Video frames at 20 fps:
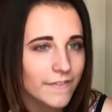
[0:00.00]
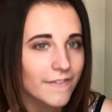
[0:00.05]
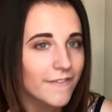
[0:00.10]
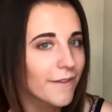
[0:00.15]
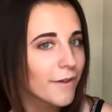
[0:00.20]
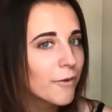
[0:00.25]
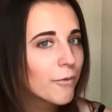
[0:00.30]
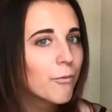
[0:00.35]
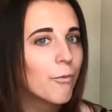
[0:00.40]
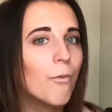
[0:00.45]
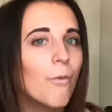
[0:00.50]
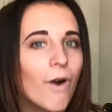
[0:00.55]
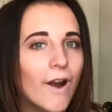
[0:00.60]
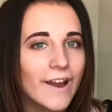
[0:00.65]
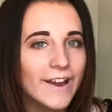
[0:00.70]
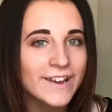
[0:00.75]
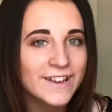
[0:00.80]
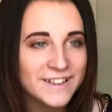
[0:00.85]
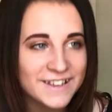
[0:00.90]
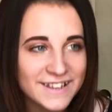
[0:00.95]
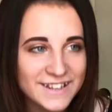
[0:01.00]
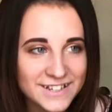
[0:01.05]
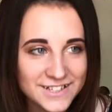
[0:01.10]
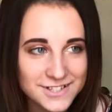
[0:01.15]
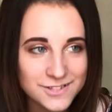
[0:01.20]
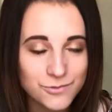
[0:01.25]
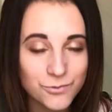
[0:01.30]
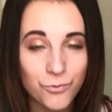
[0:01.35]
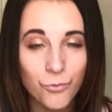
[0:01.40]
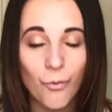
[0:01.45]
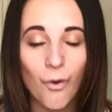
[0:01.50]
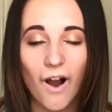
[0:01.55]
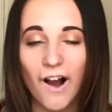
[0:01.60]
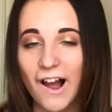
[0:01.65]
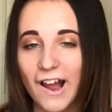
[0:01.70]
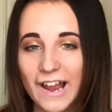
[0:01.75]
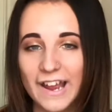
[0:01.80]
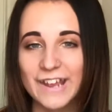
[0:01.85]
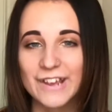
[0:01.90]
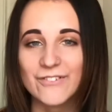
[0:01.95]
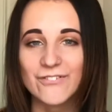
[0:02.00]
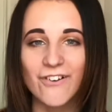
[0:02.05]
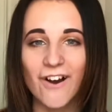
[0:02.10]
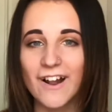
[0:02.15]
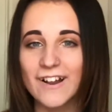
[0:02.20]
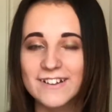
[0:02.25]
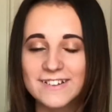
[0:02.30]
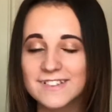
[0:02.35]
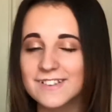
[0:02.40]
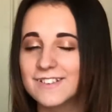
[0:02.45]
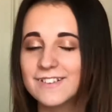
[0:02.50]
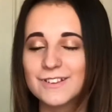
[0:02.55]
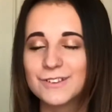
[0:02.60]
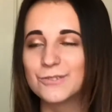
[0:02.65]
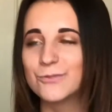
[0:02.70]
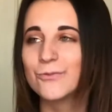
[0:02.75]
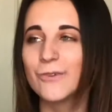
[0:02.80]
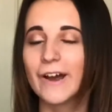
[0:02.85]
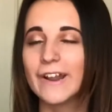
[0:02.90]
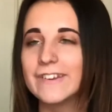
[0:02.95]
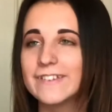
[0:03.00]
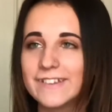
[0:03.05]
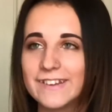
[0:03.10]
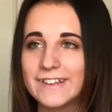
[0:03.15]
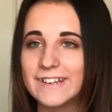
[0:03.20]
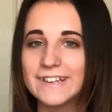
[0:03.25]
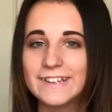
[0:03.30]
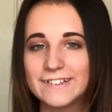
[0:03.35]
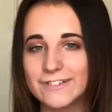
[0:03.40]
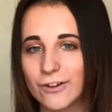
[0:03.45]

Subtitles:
what? Why? Why does it need